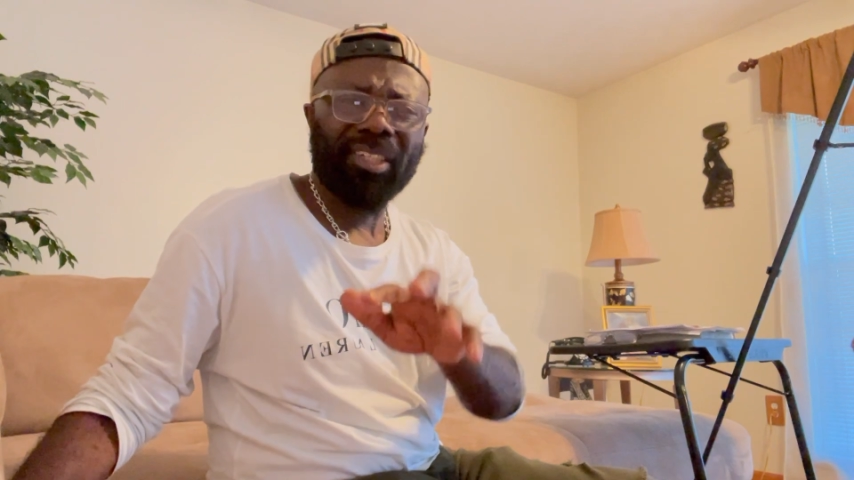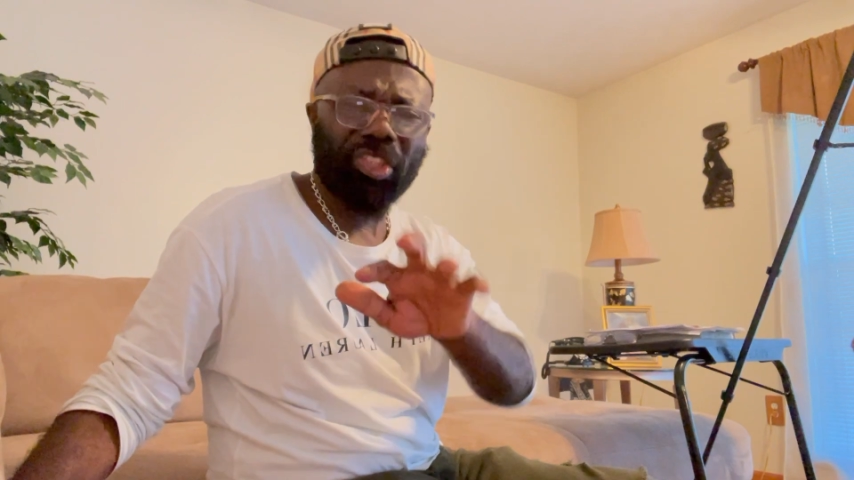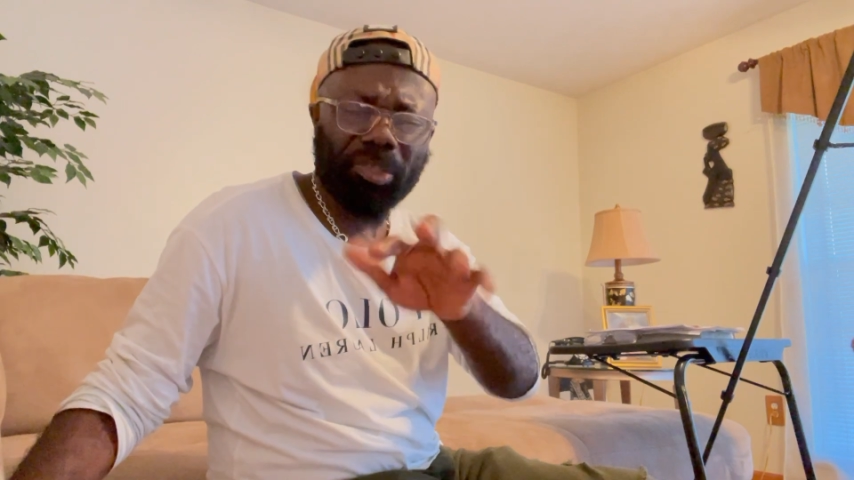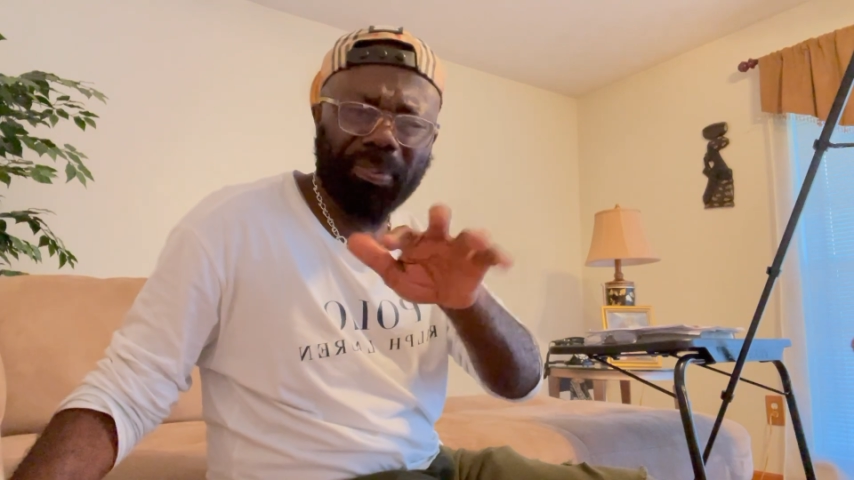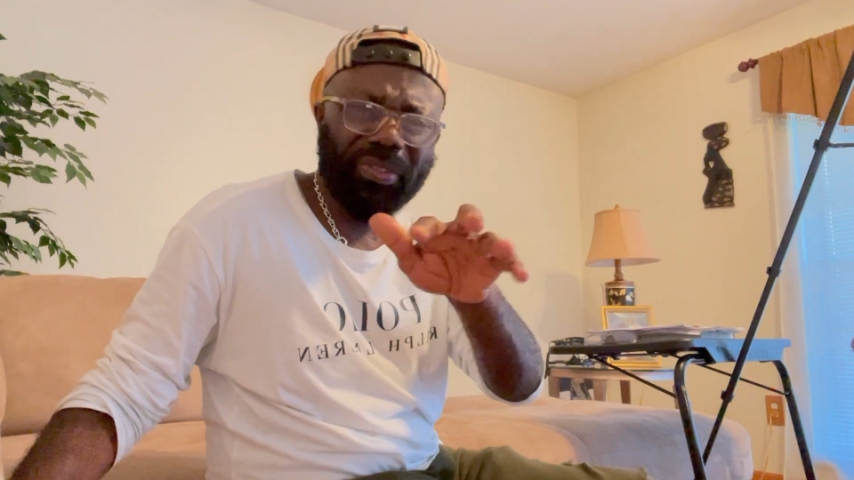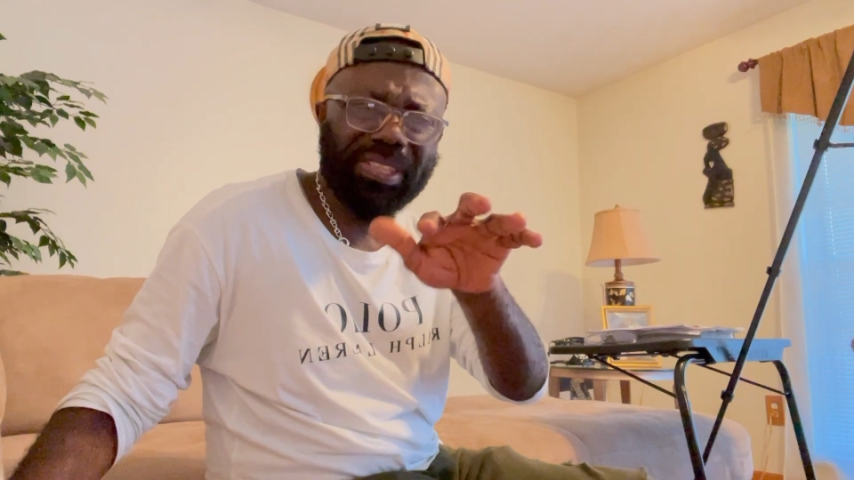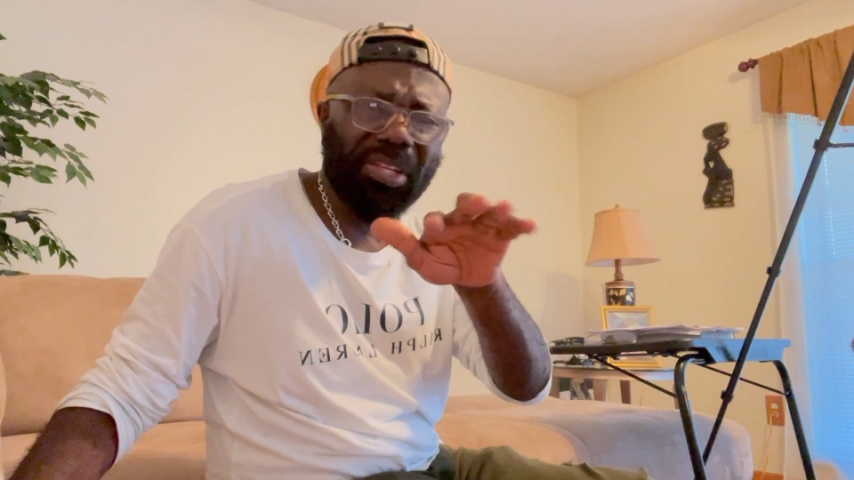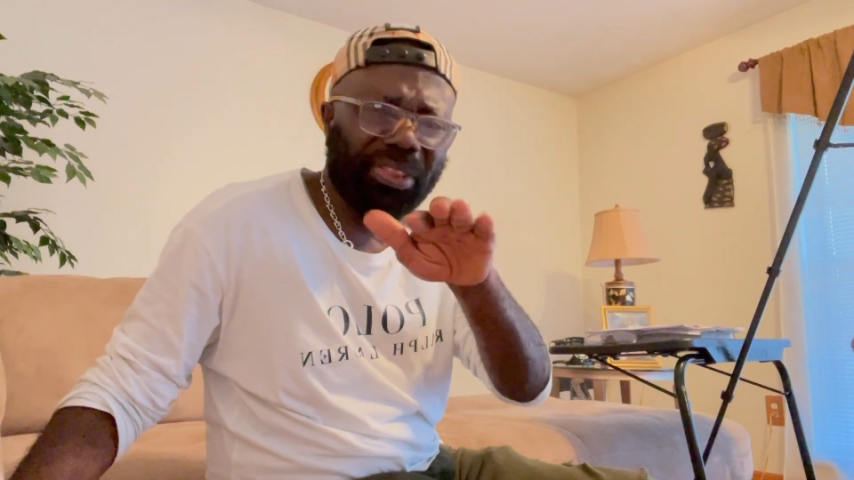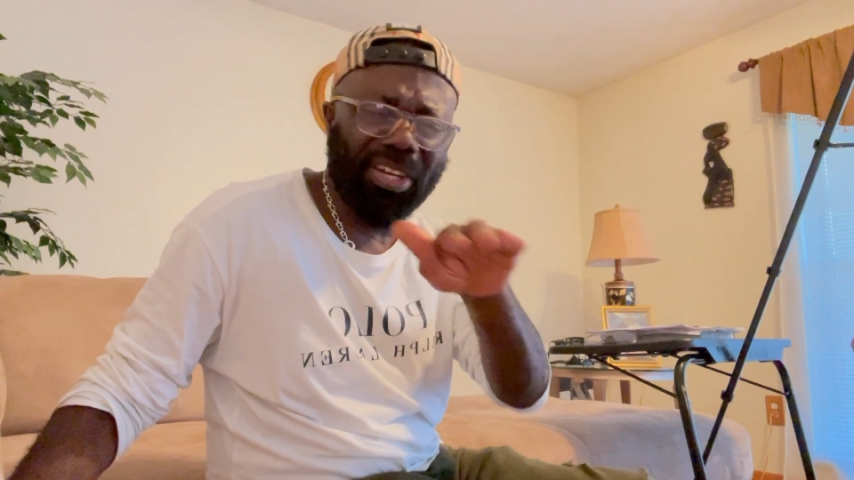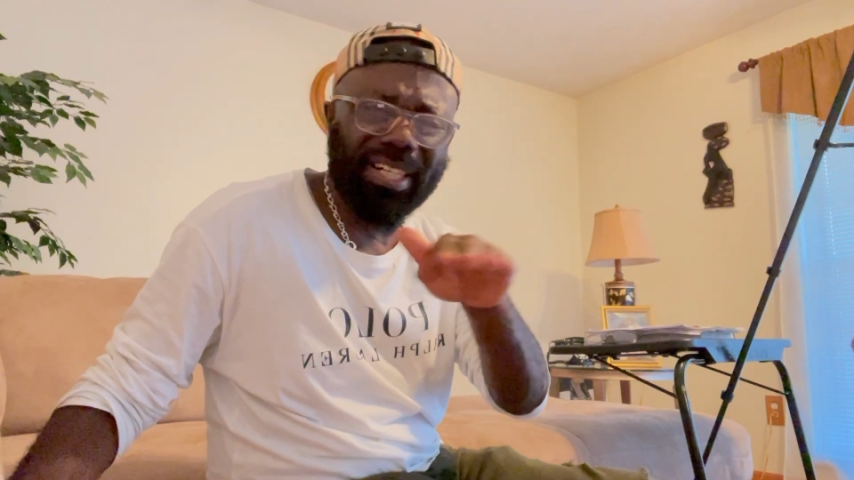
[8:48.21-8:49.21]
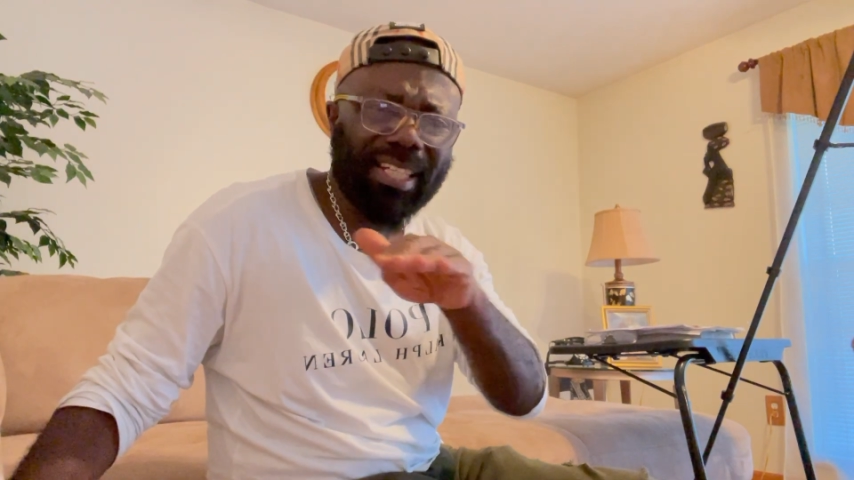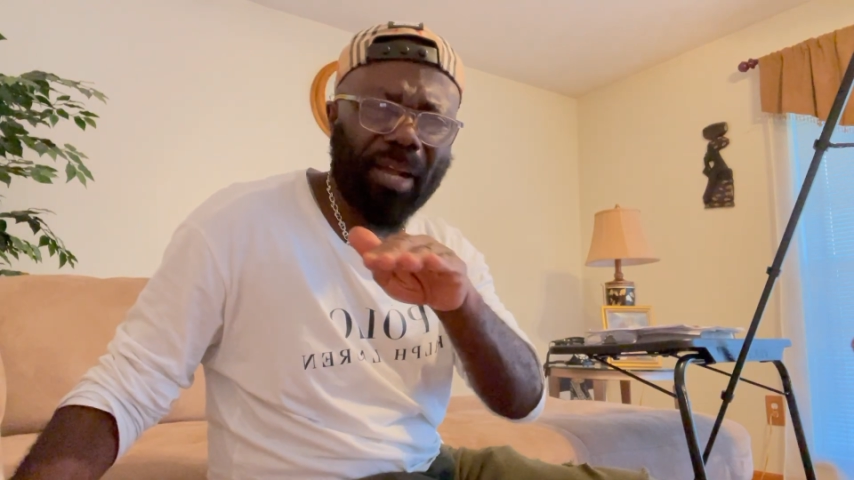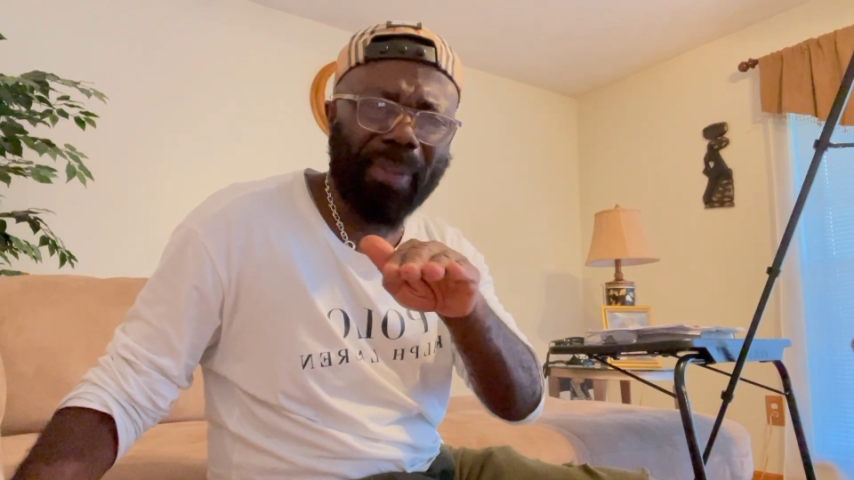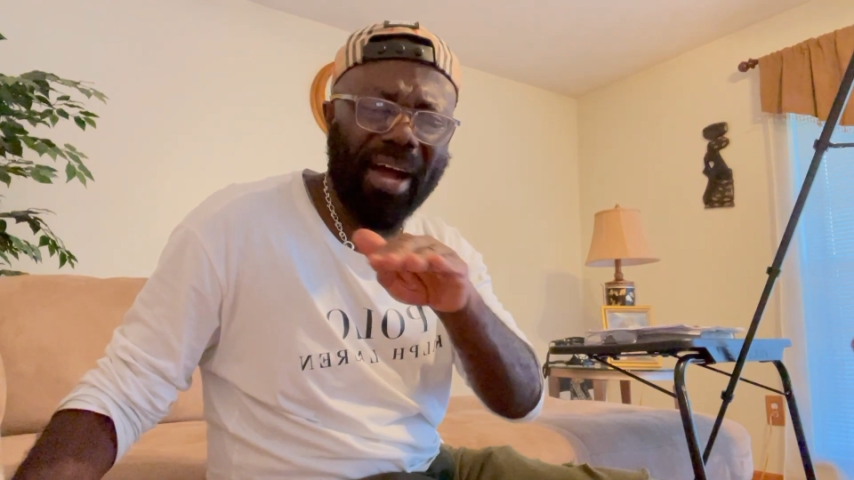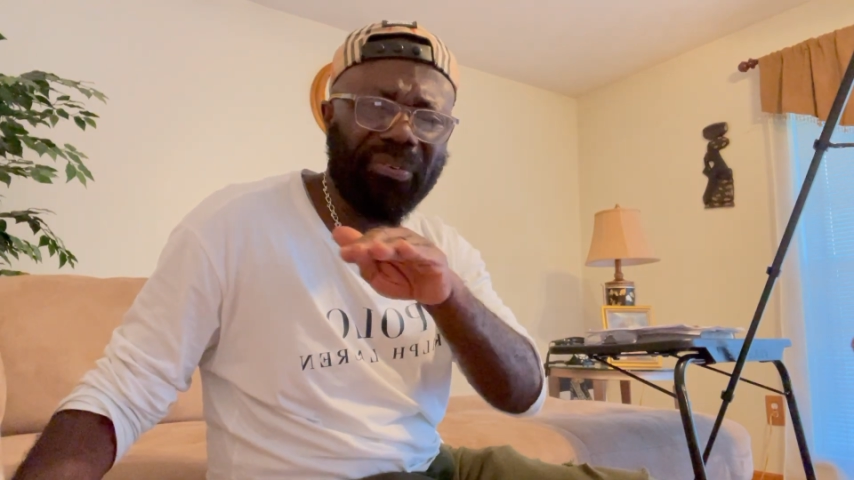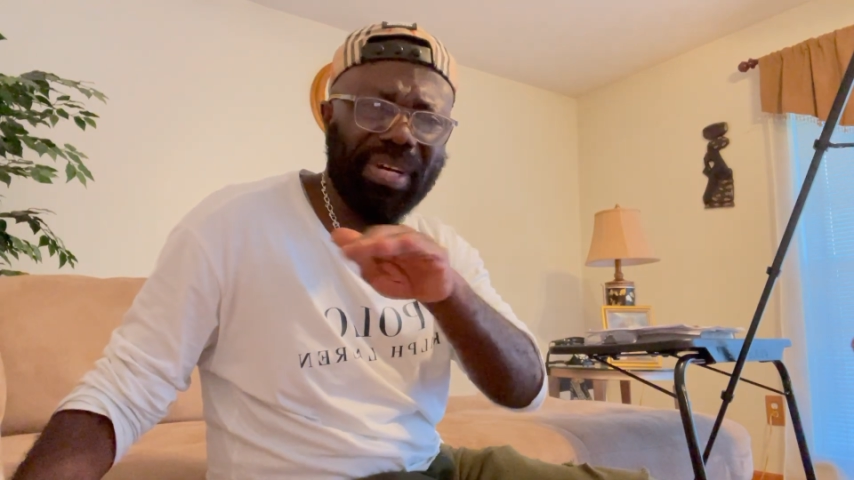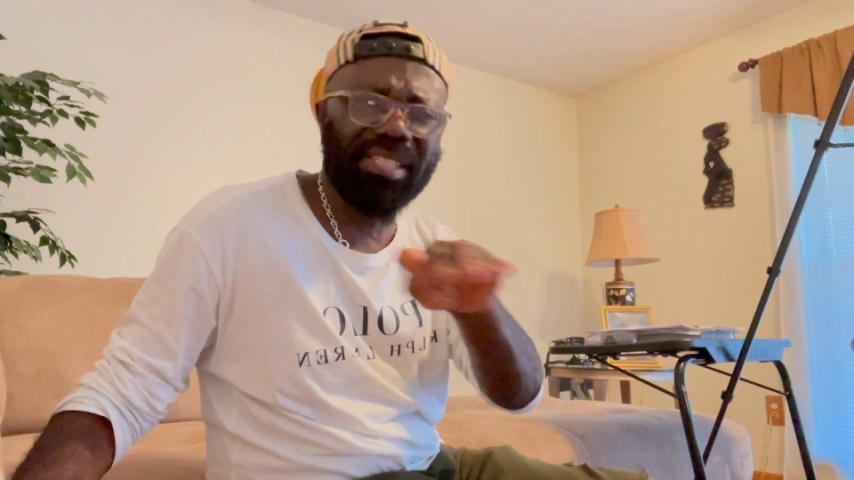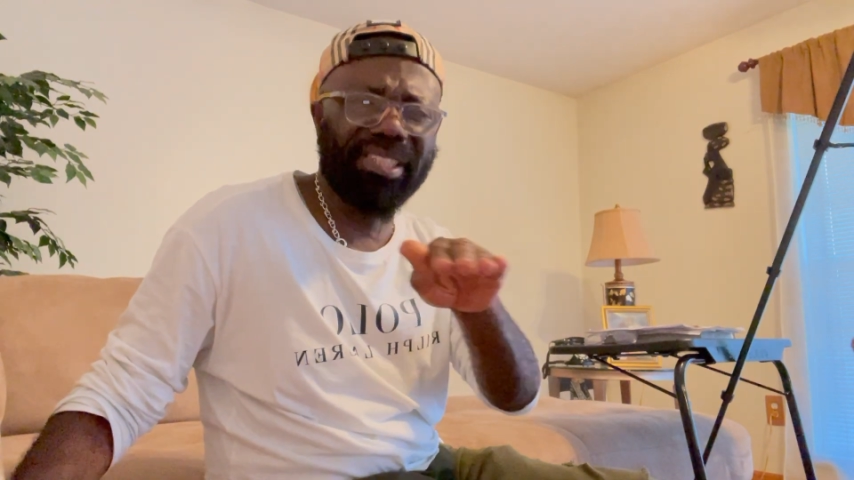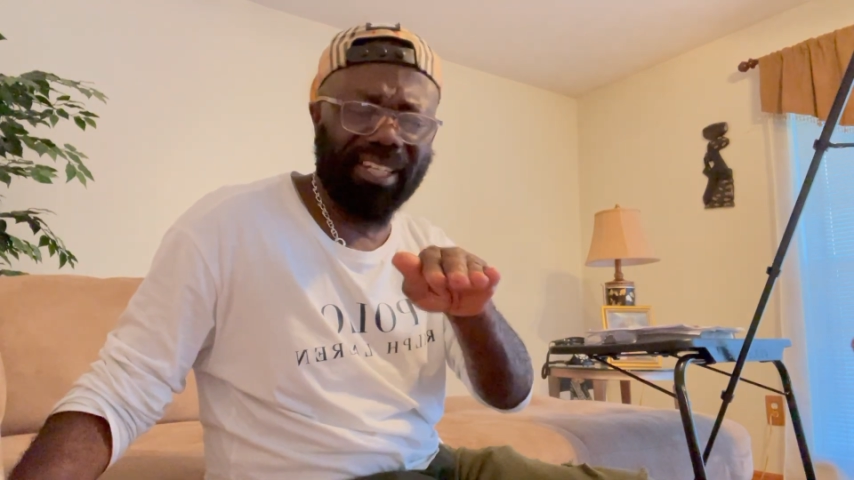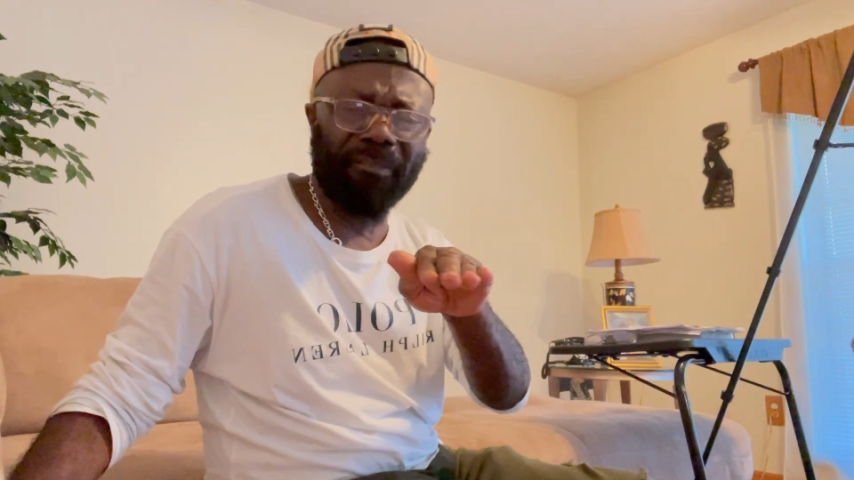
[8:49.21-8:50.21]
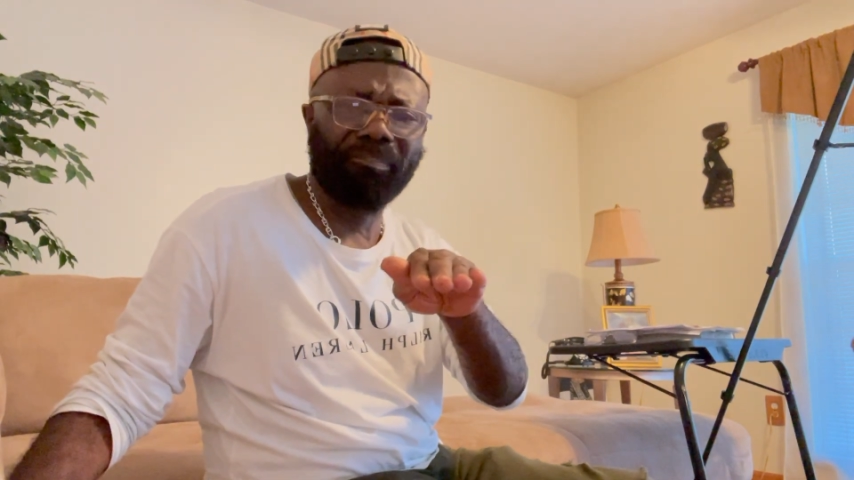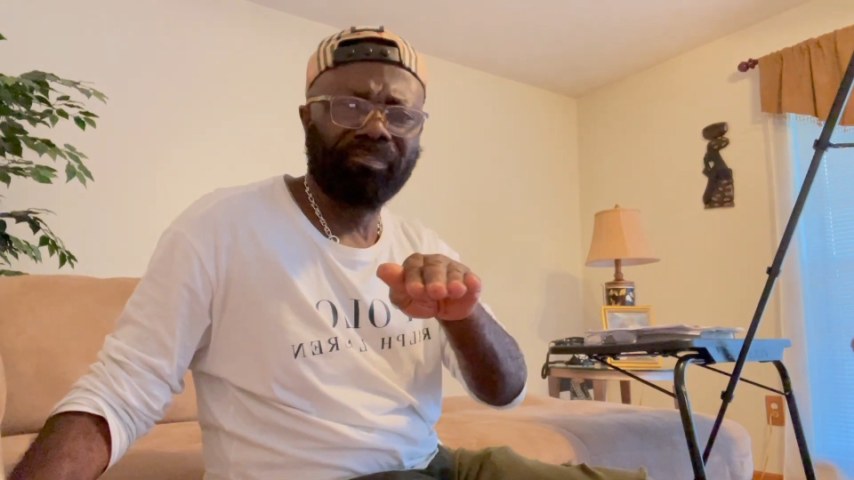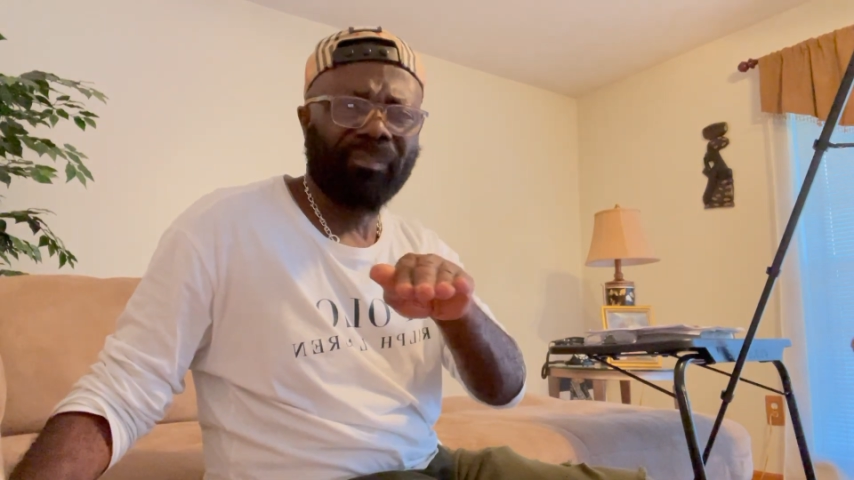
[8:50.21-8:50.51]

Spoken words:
conspiracy theory about racial,